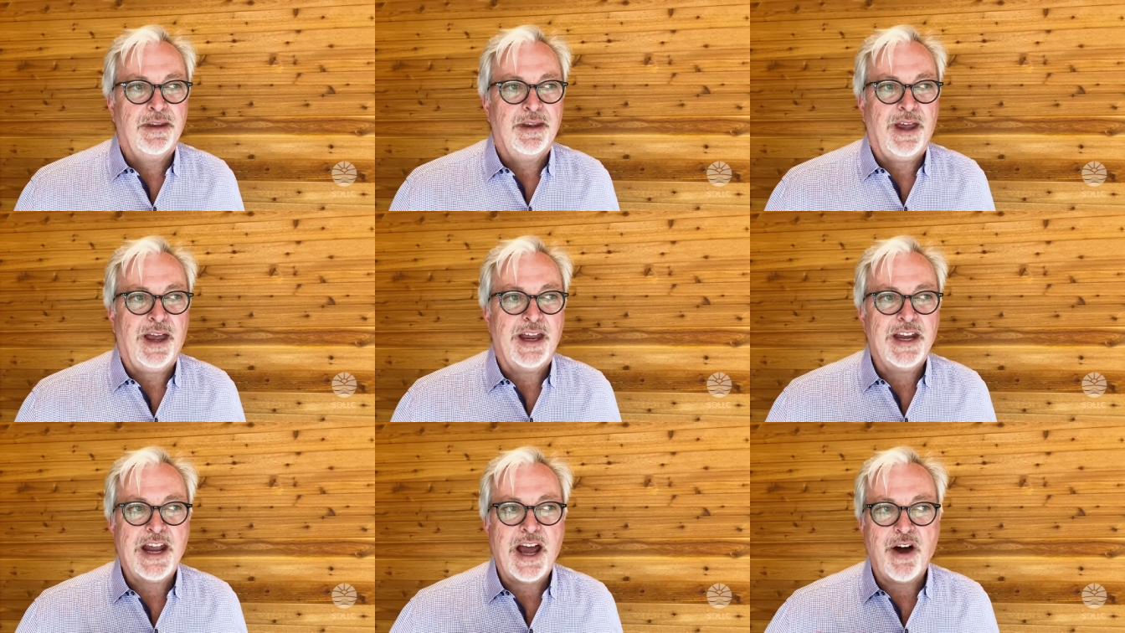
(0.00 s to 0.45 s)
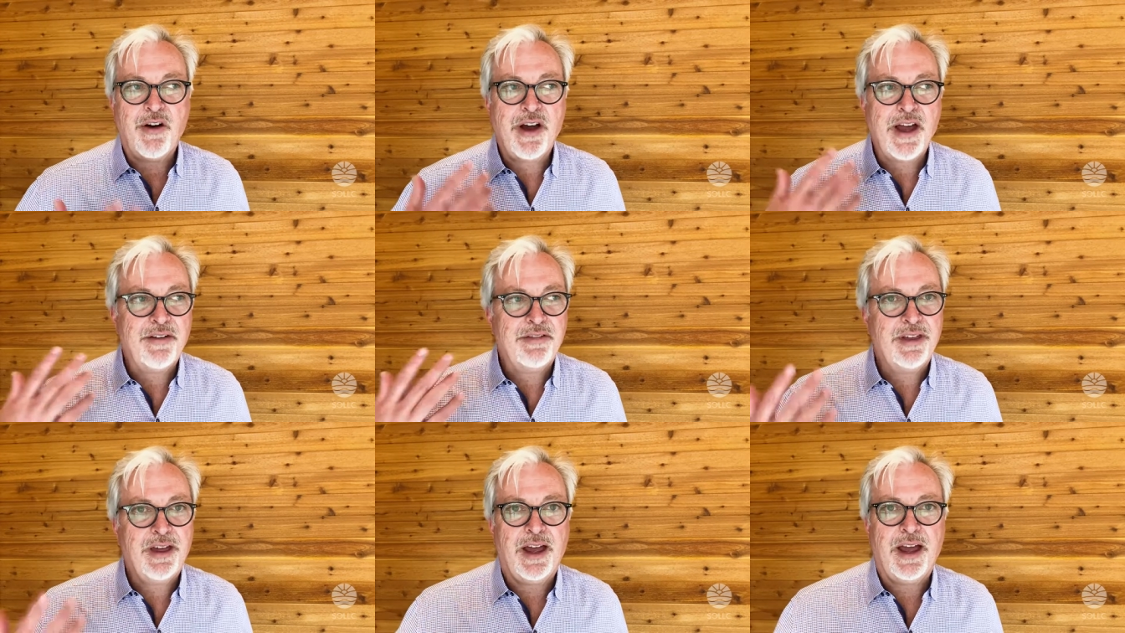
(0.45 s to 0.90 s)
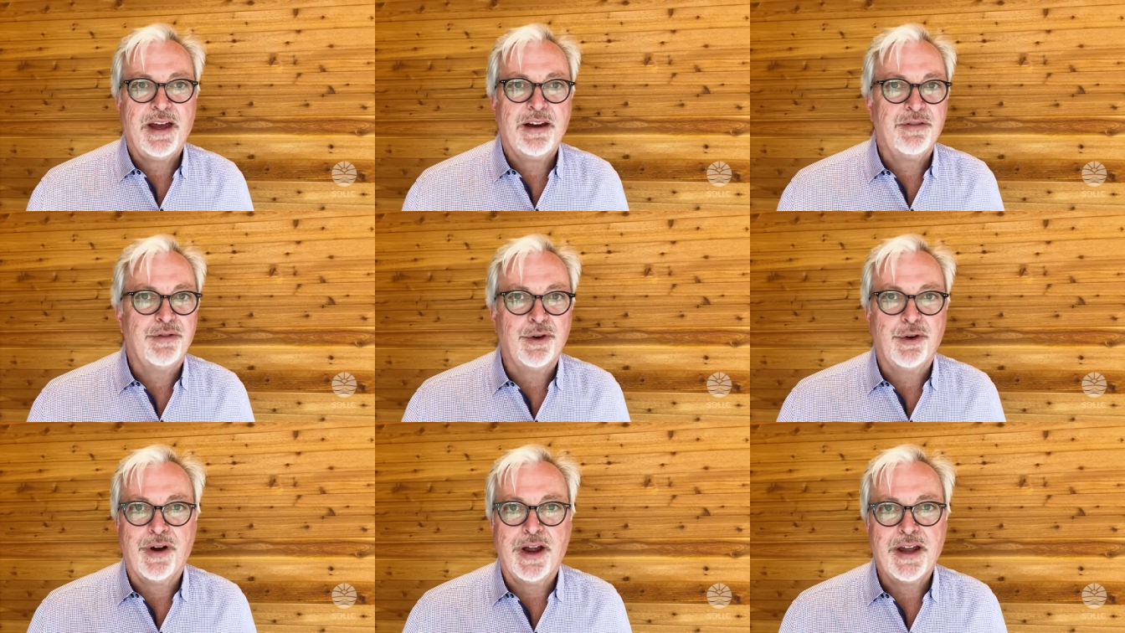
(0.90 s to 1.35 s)
I now have the hat
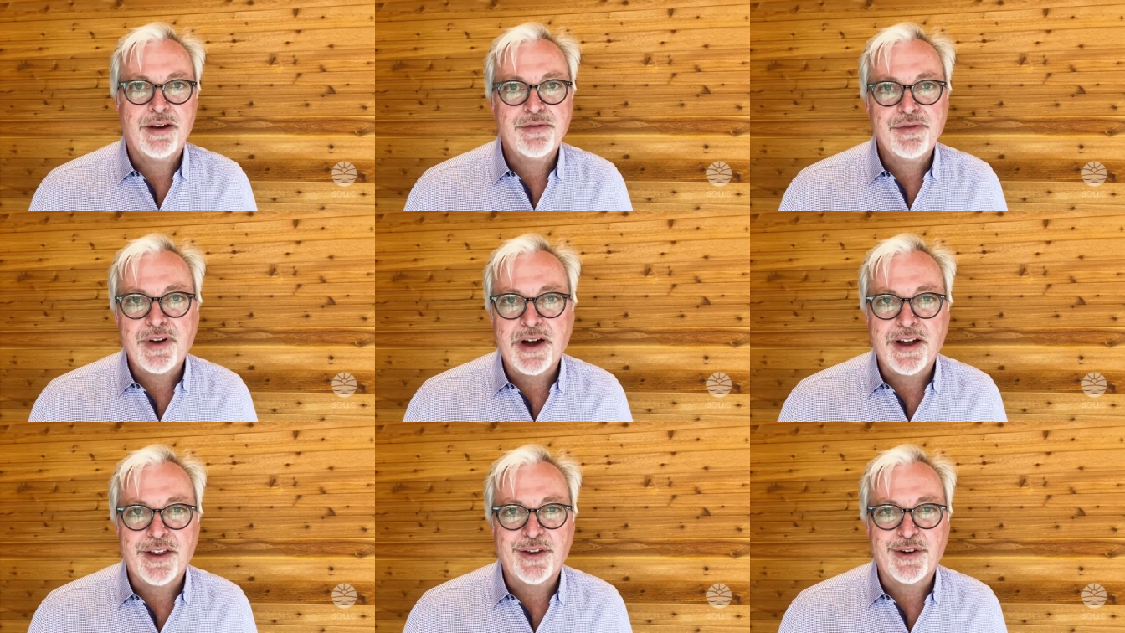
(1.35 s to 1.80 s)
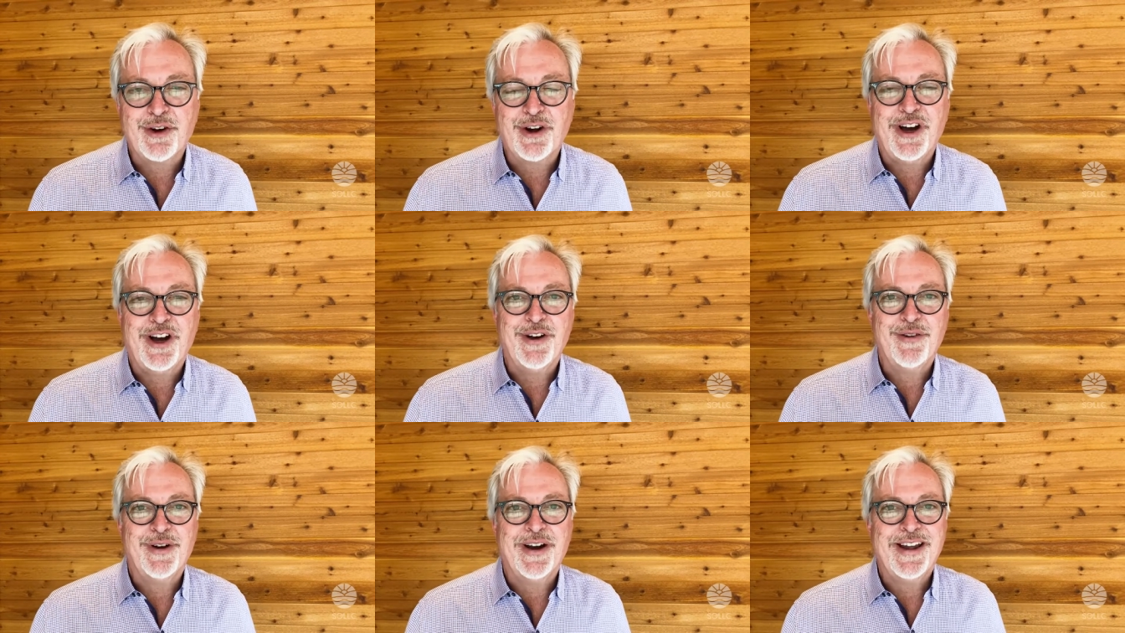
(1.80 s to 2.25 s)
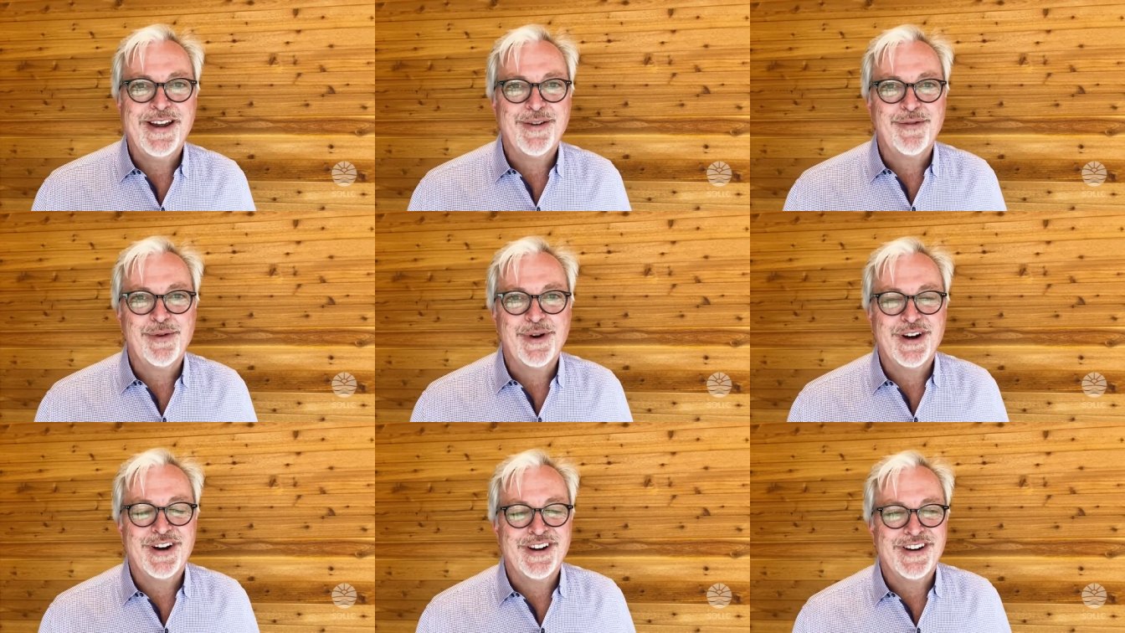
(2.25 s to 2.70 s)
of a grandfather on,
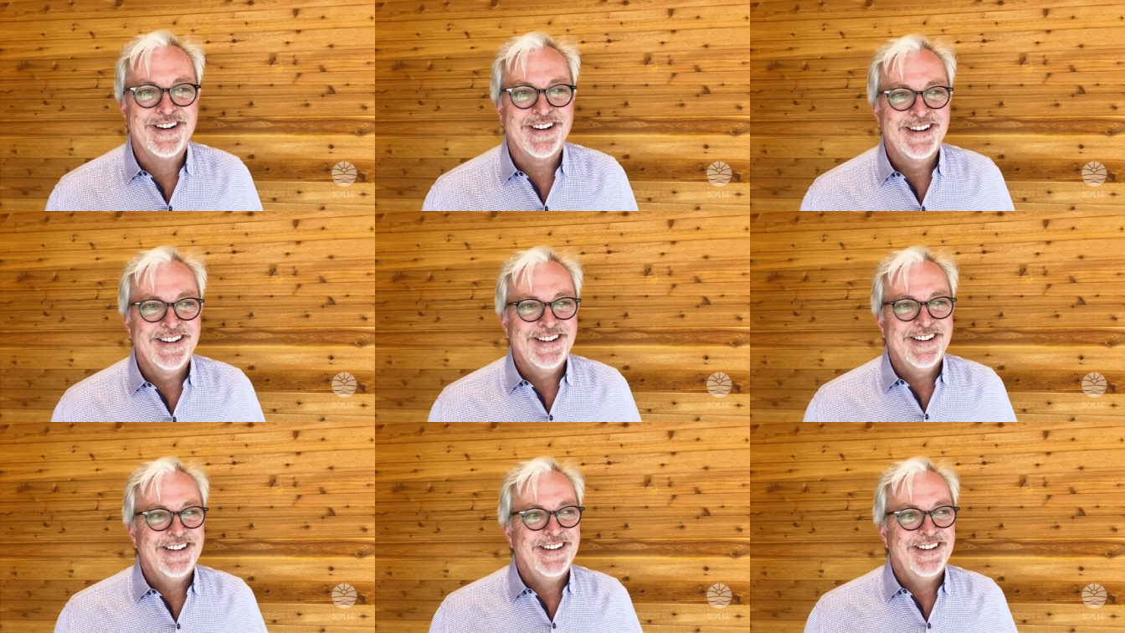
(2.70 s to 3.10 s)
right, where